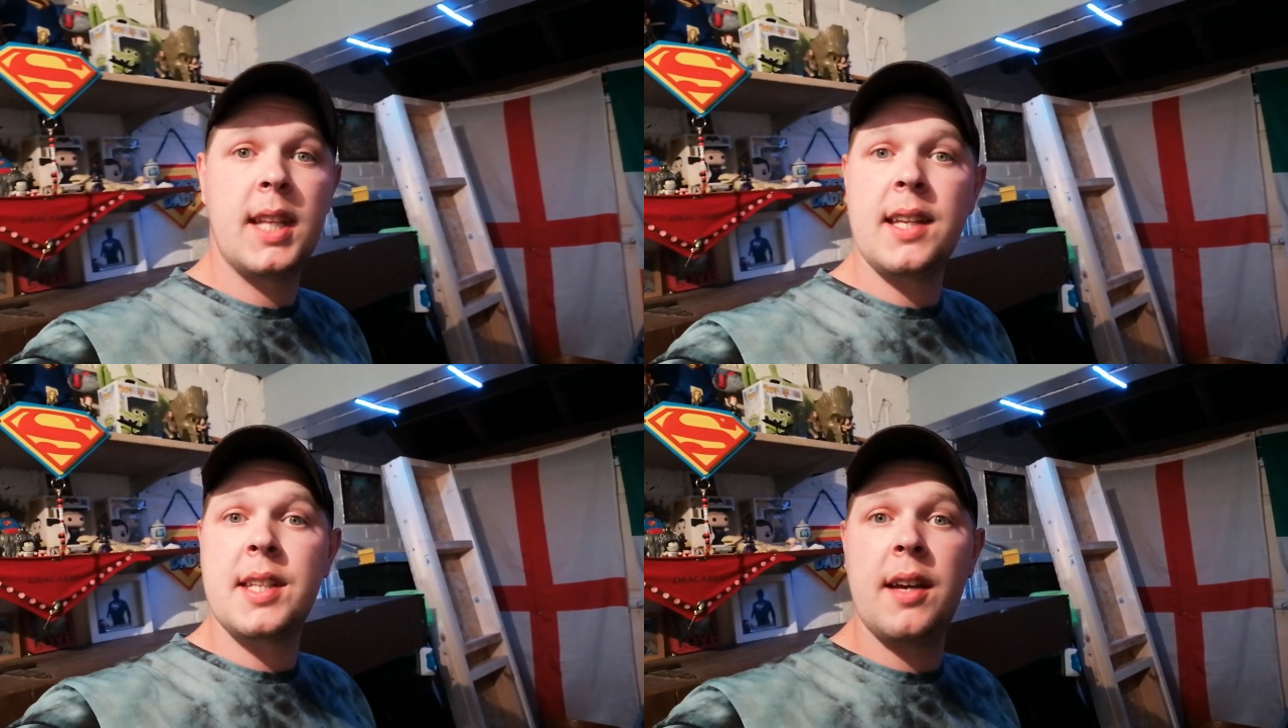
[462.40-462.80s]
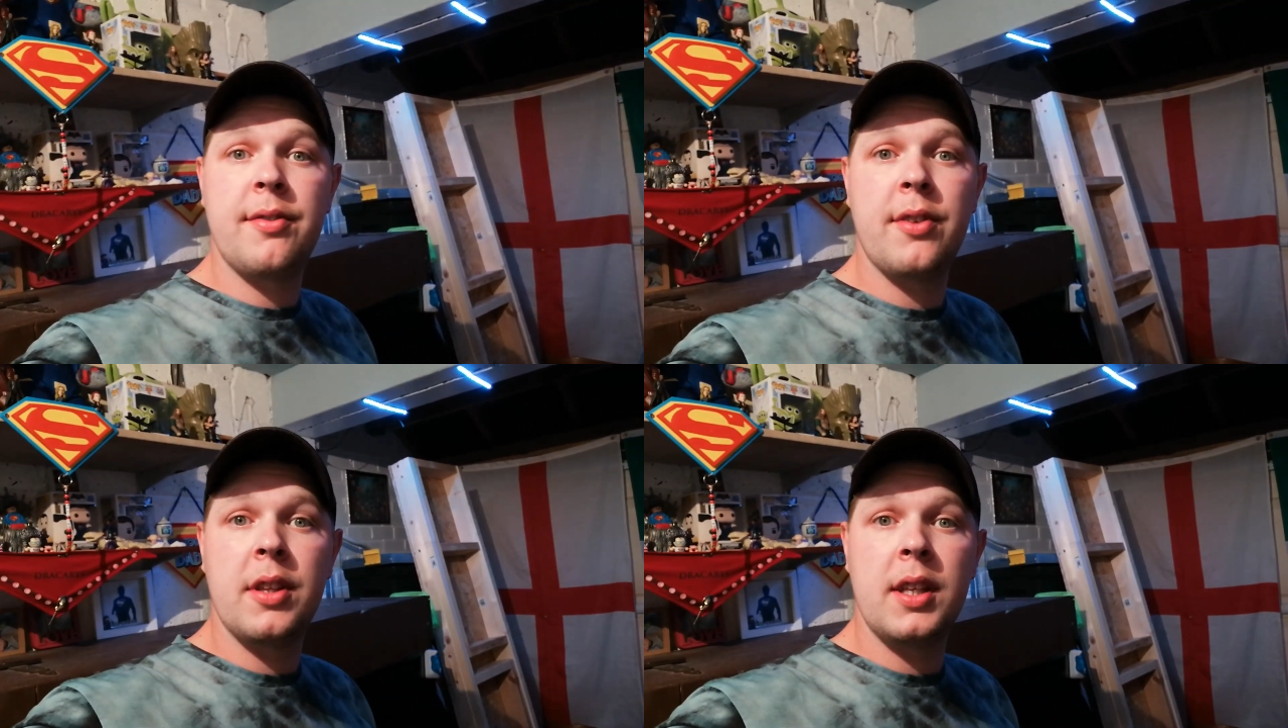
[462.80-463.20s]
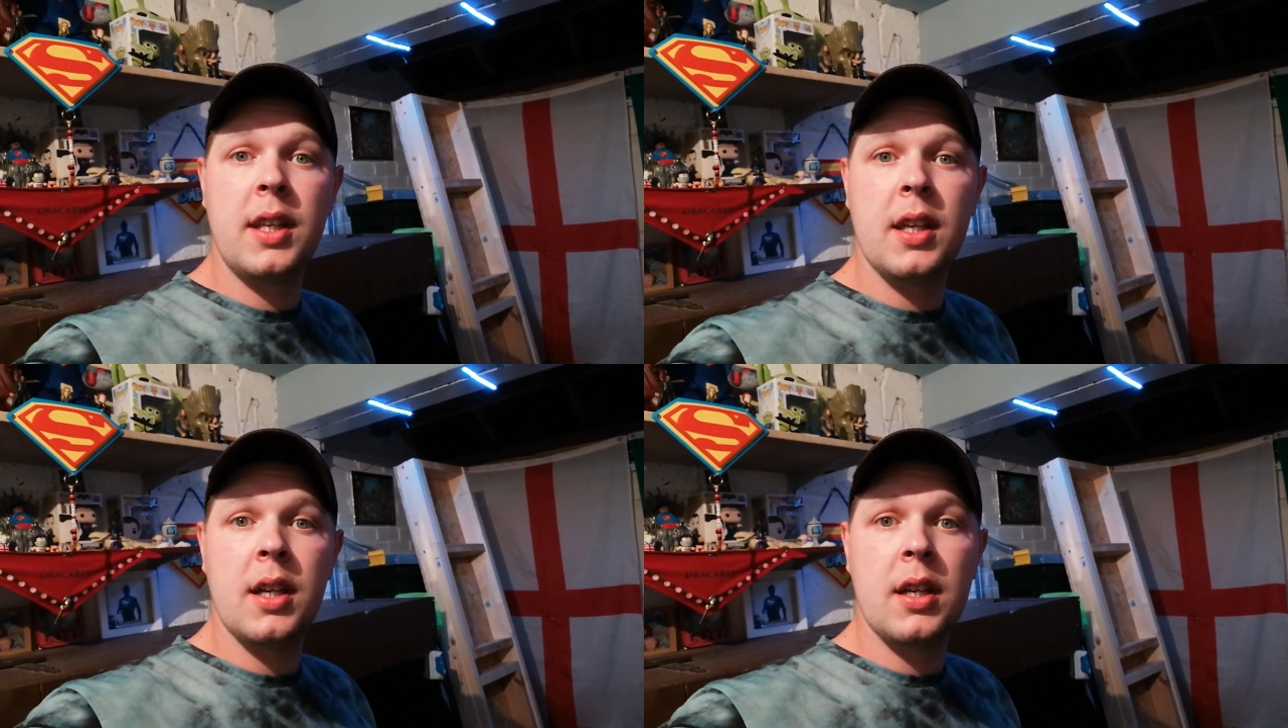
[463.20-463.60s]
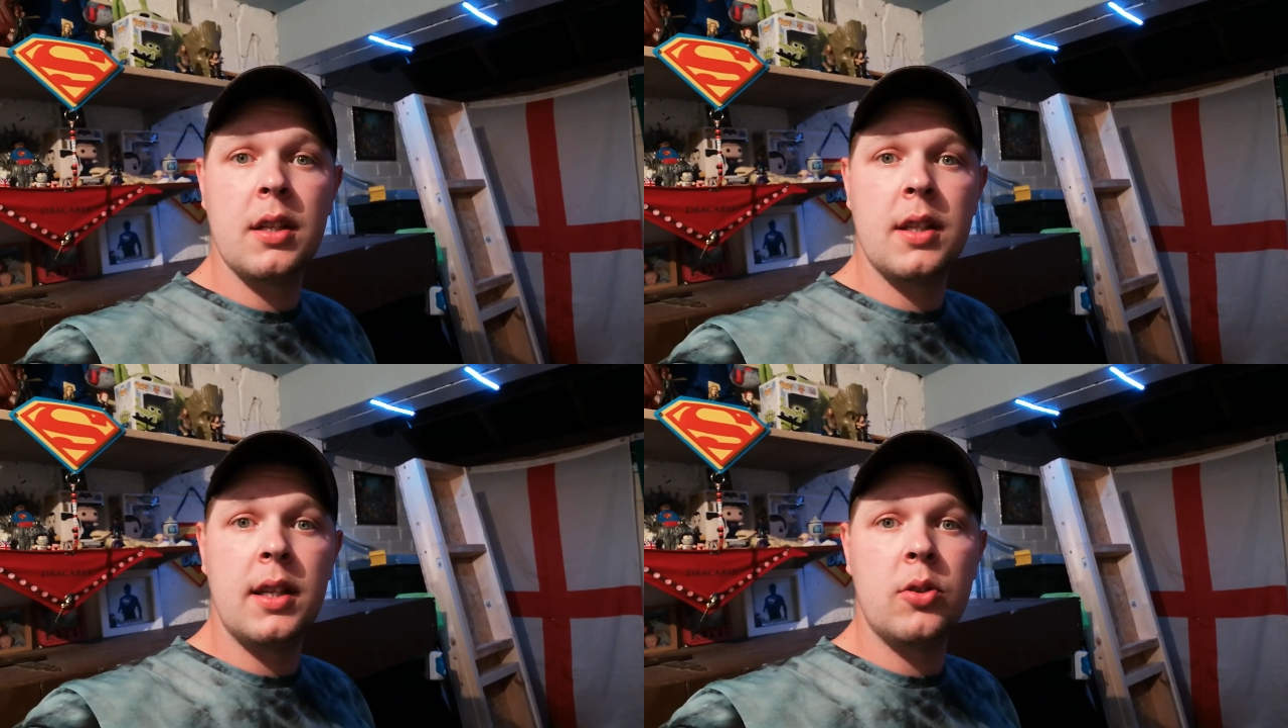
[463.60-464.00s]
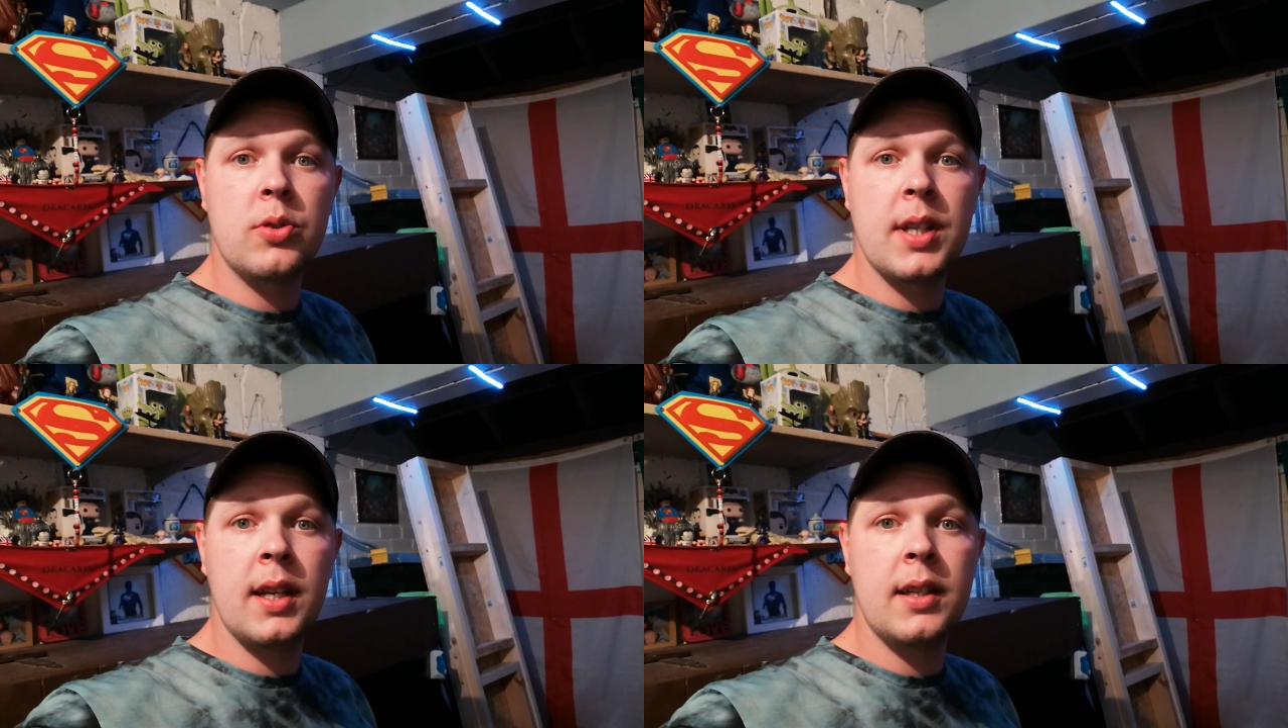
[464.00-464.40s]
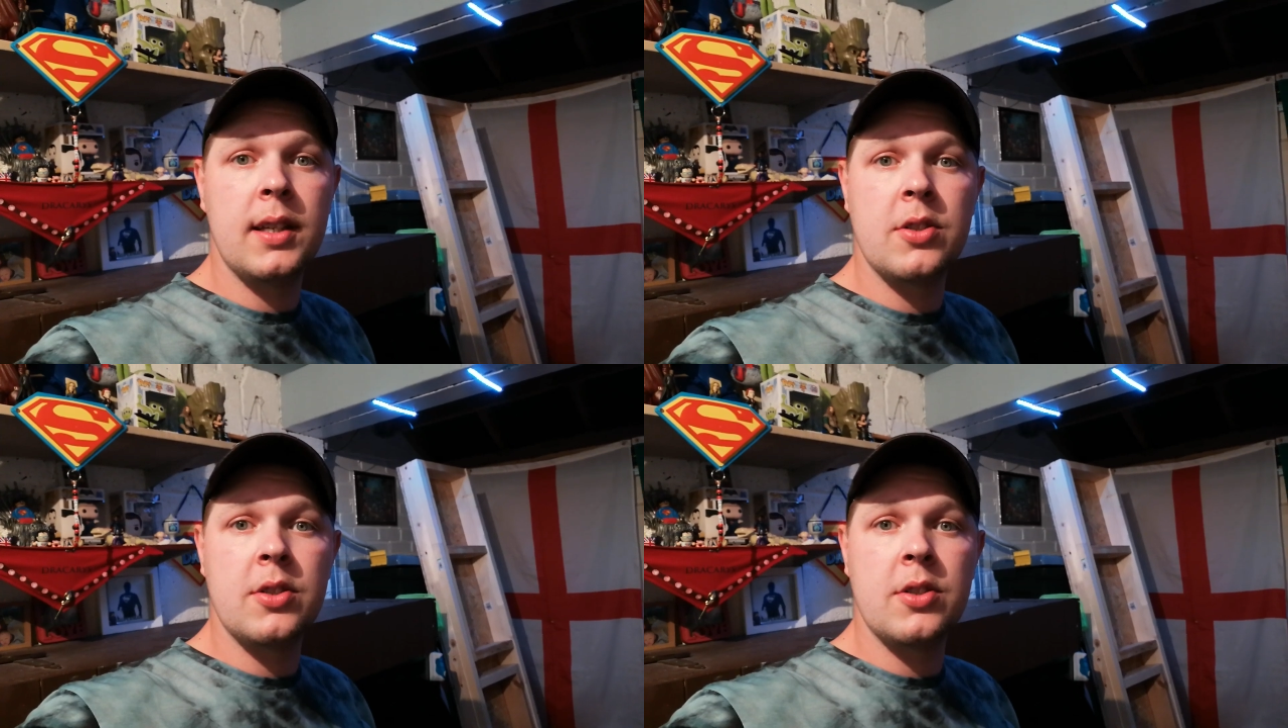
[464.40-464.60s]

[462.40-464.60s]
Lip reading: That's that for the little tank.